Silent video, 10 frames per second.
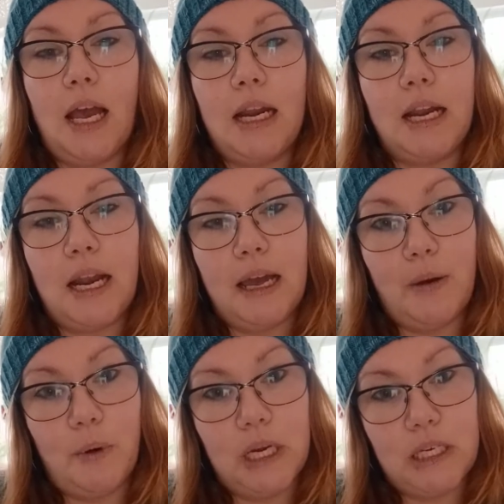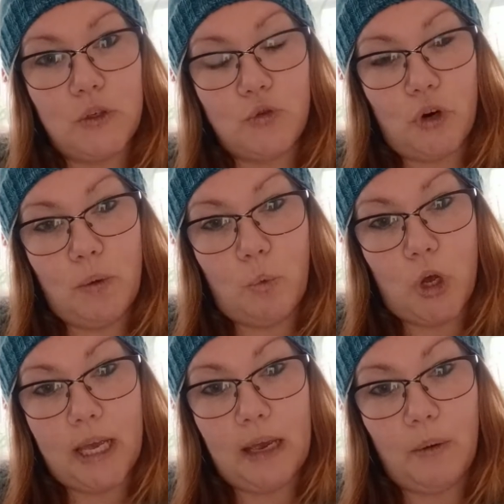and now I need to try and
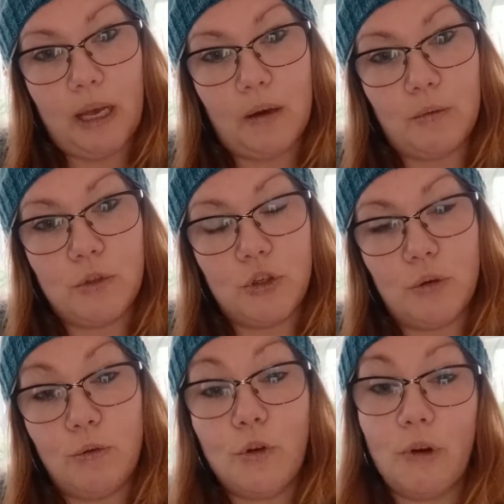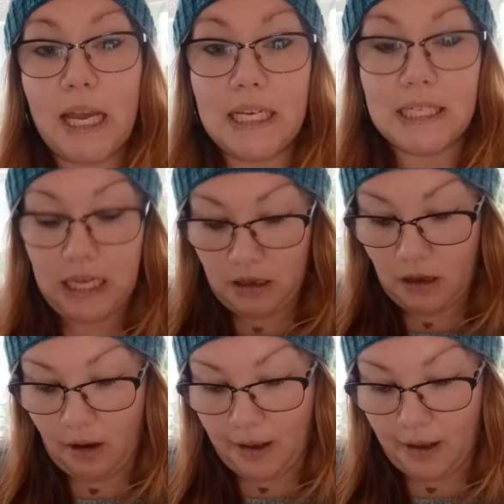work out how to do the grading.